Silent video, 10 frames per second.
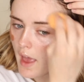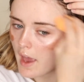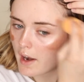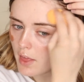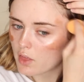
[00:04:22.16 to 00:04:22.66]

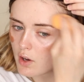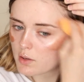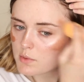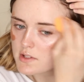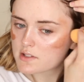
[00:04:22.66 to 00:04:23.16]
and I thought
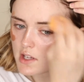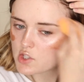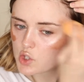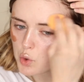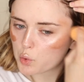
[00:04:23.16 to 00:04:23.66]
it was such
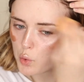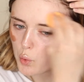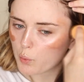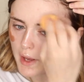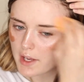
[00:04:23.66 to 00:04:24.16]
a cool
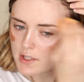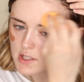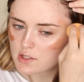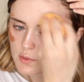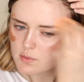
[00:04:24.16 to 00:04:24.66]
way to
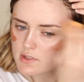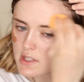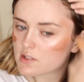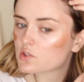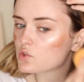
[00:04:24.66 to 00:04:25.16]
use
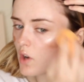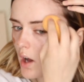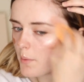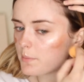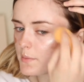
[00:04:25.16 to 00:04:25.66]
these
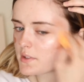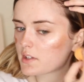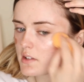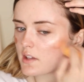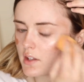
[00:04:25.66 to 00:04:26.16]
drops,
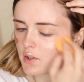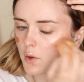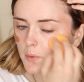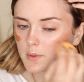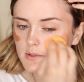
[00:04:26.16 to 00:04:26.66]
because I
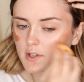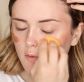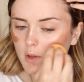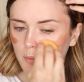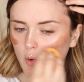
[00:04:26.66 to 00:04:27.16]
know there's
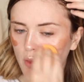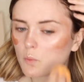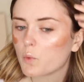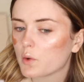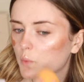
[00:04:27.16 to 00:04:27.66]
definitely more
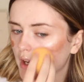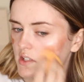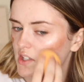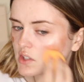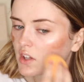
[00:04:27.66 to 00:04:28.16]
than one way
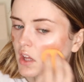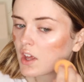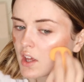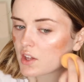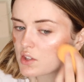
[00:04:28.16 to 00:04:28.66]
to
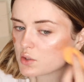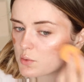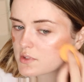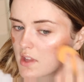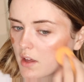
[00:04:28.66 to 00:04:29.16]

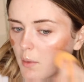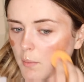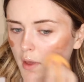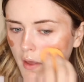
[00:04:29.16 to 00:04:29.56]
use them.